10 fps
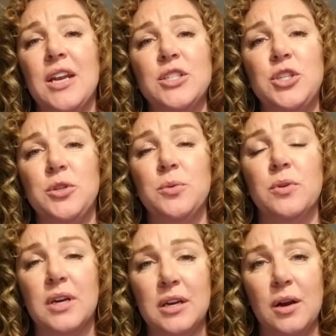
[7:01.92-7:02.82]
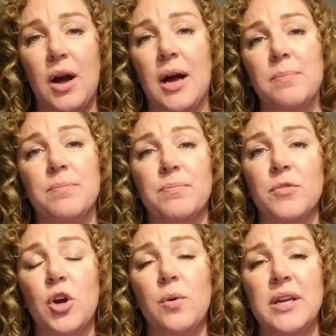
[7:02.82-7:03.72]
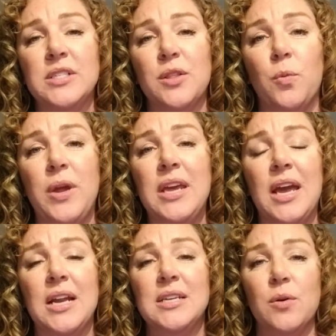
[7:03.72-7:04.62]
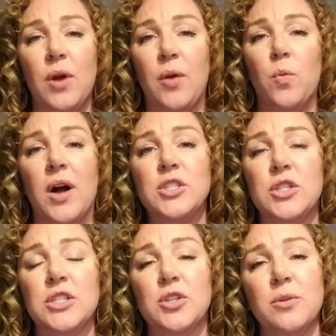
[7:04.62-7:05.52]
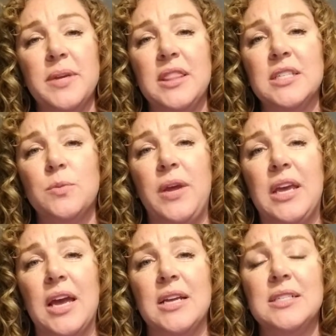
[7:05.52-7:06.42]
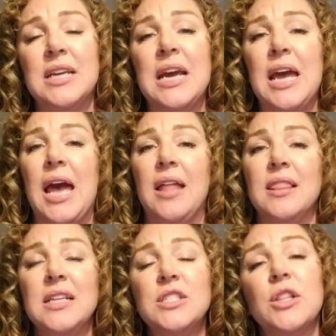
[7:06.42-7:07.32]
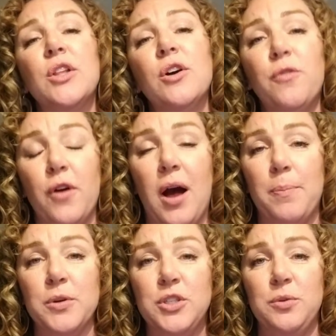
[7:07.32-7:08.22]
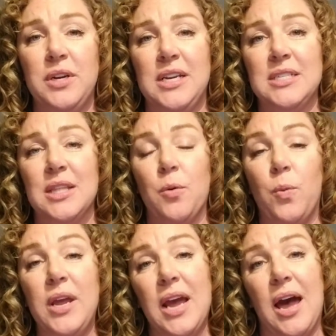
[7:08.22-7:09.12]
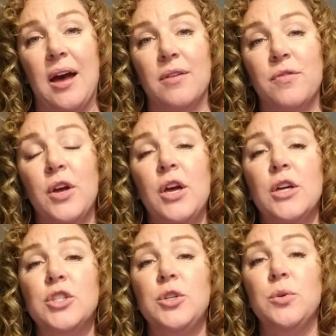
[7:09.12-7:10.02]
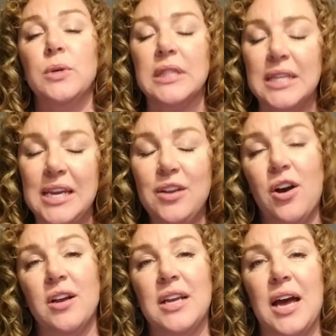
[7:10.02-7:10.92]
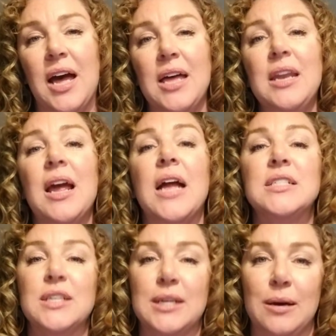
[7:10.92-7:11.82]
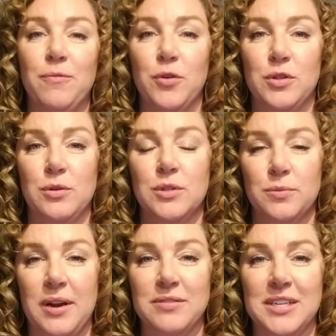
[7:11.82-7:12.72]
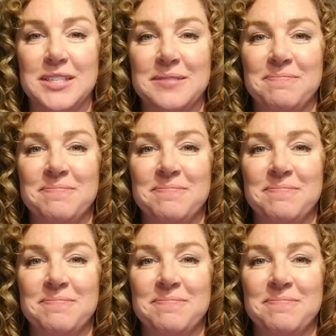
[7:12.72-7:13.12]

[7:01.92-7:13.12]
as you go into the weekend and watch the sermon this weekend. And let's look for opportunities that we have to lean on God and to comfort those around us.